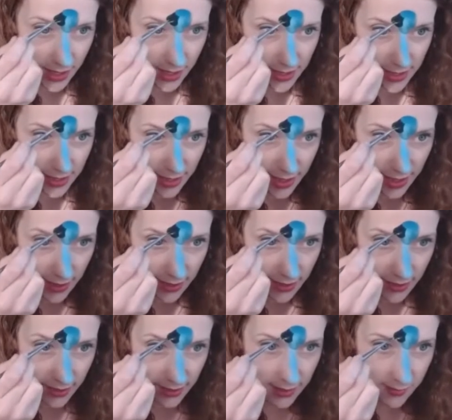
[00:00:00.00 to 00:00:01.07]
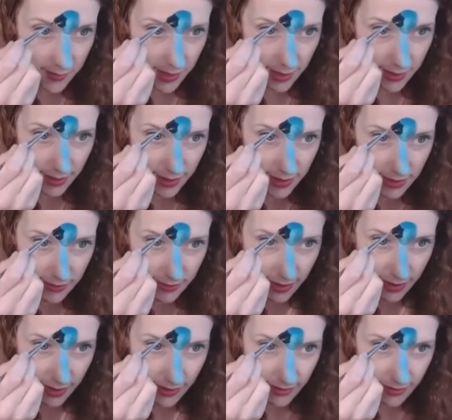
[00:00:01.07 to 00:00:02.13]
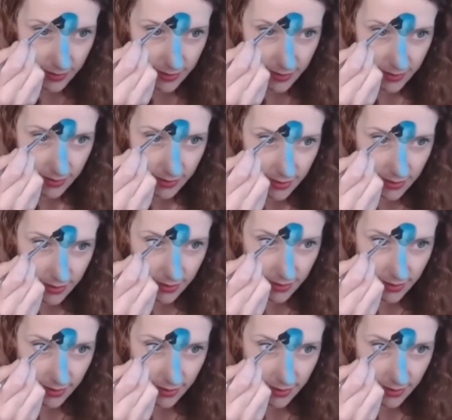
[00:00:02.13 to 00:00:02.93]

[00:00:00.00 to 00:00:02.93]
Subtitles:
called the Sun to make these videos.